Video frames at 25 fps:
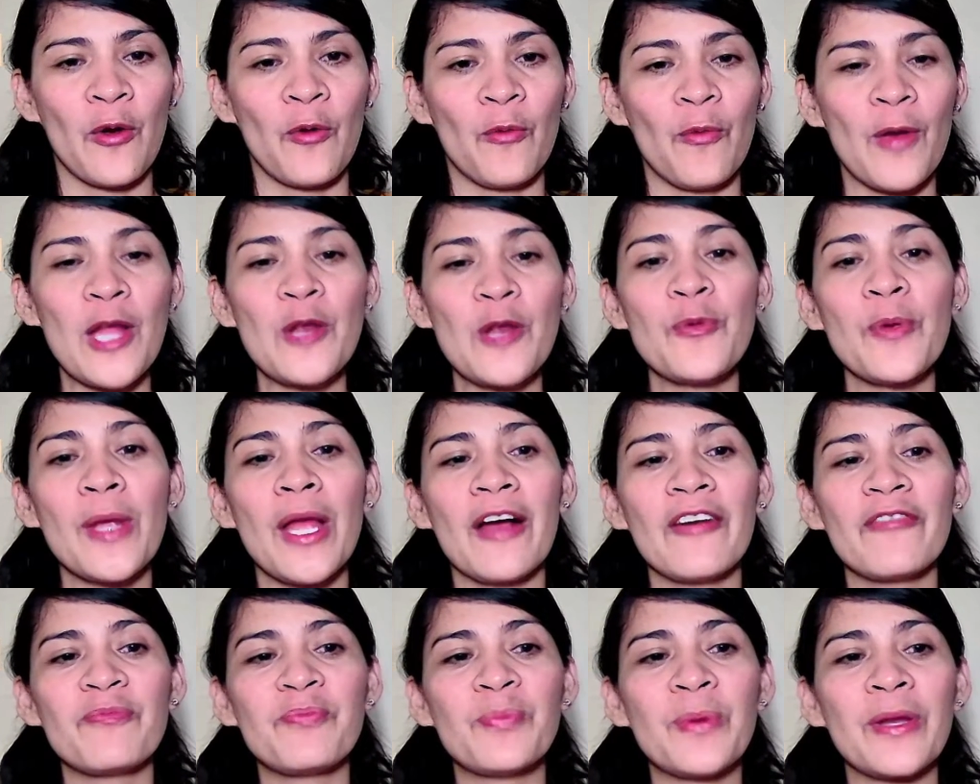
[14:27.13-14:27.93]
when we
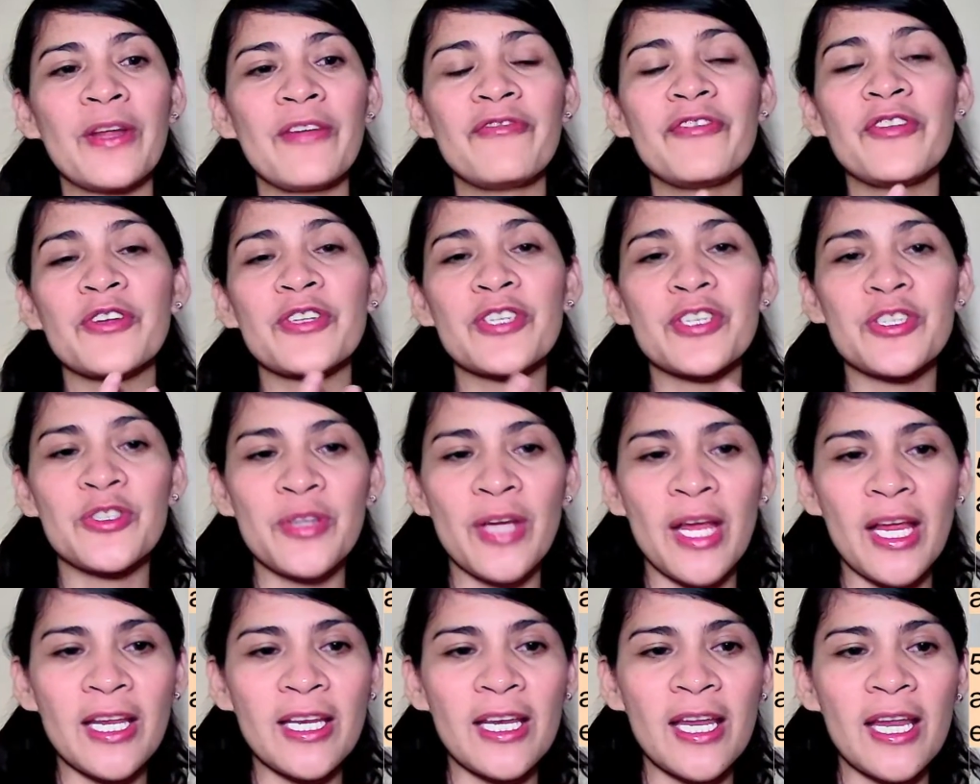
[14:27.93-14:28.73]
have previous
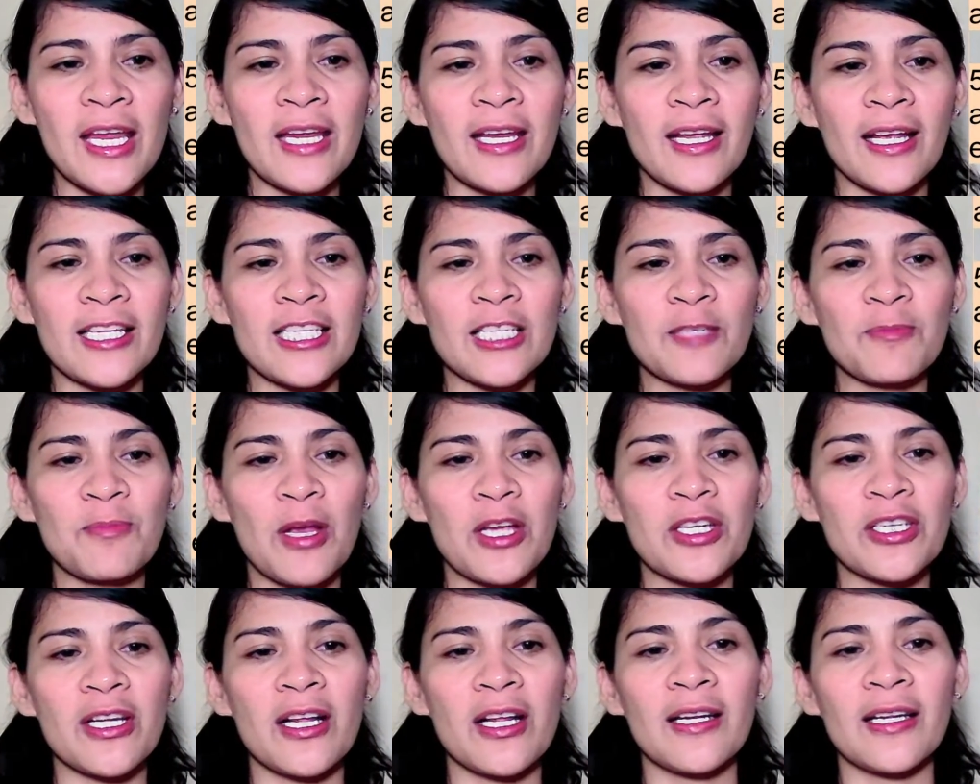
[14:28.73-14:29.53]
training and
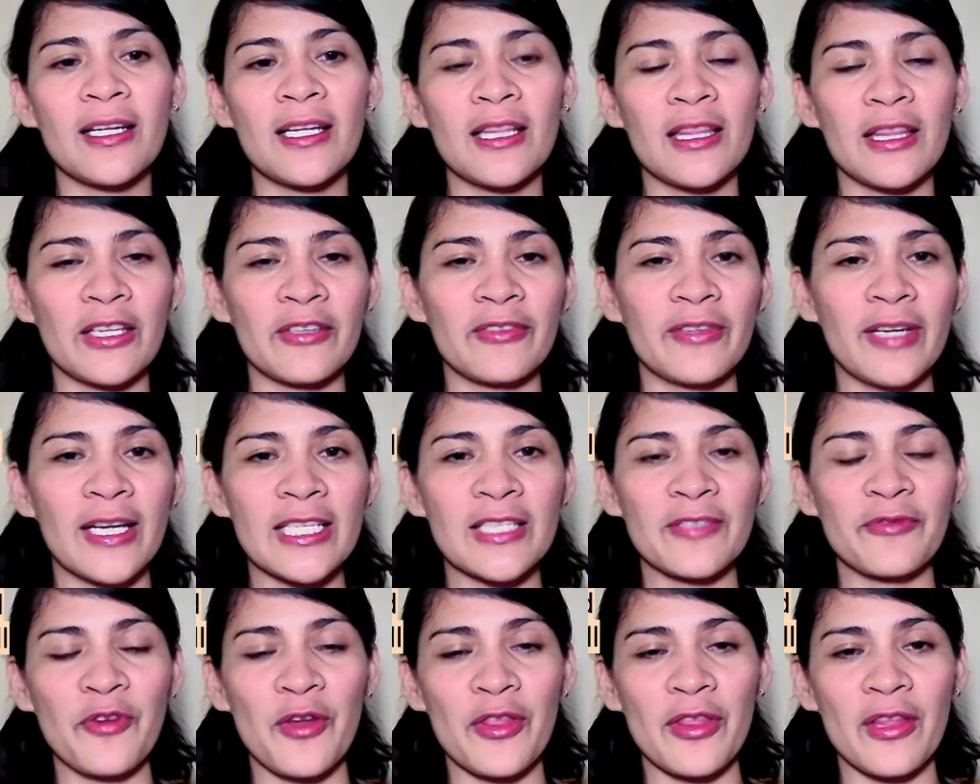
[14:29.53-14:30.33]
special
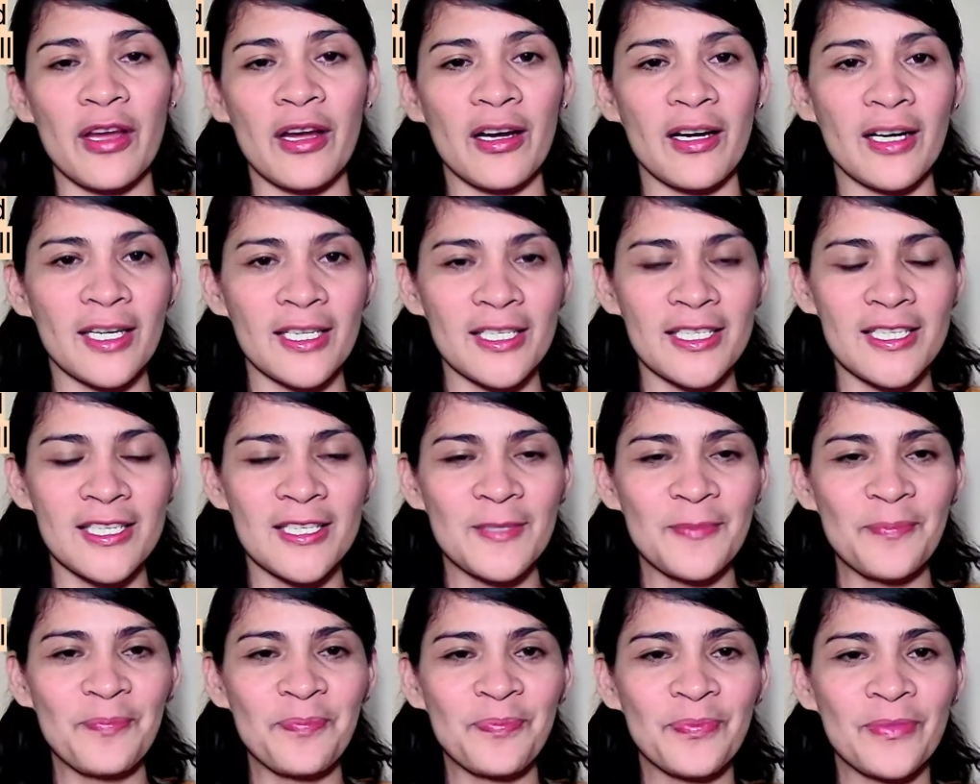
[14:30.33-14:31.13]
interest for the
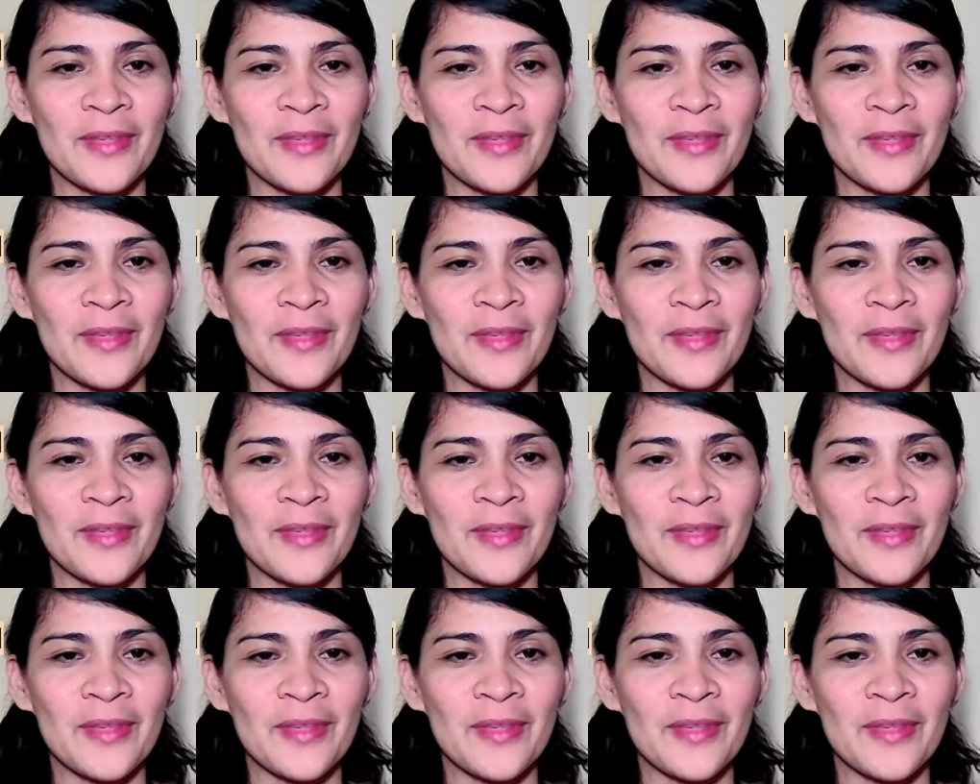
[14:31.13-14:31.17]
arts.